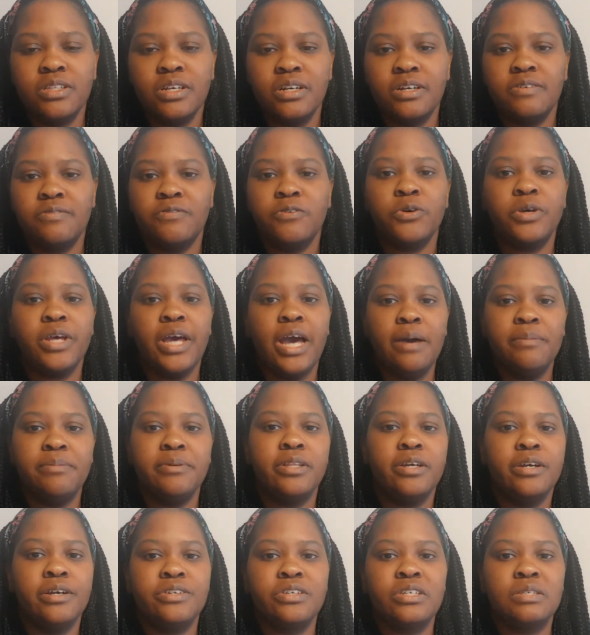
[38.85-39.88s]
their
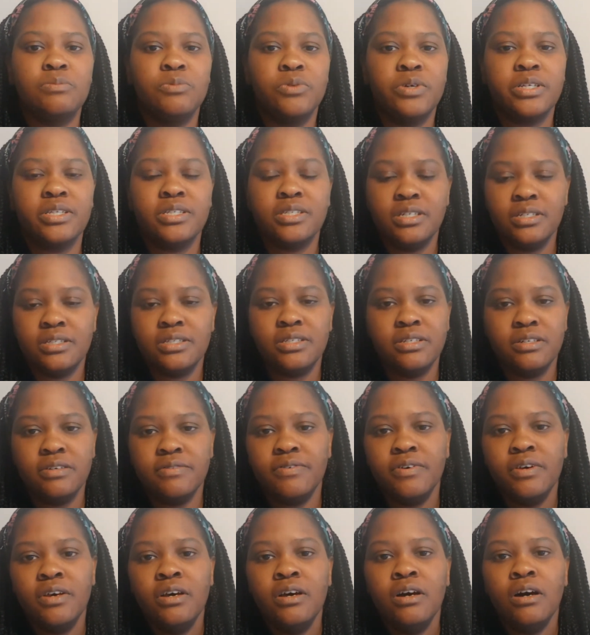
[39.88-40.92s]
vocabulary is just more
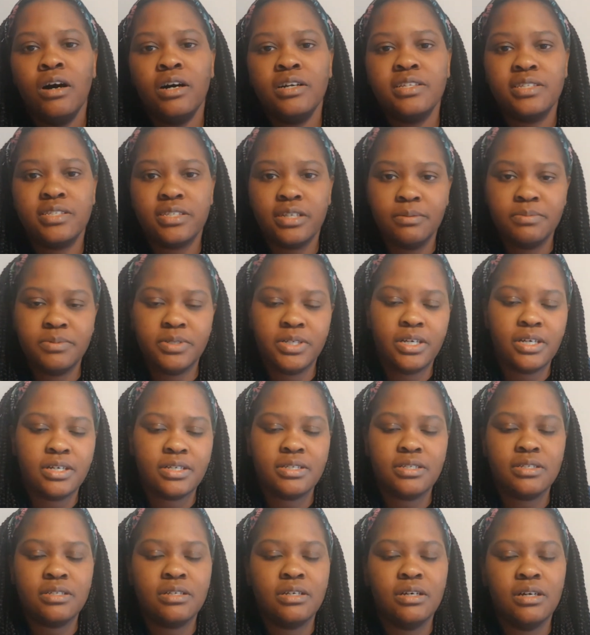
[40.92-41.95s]
extensive on subjects,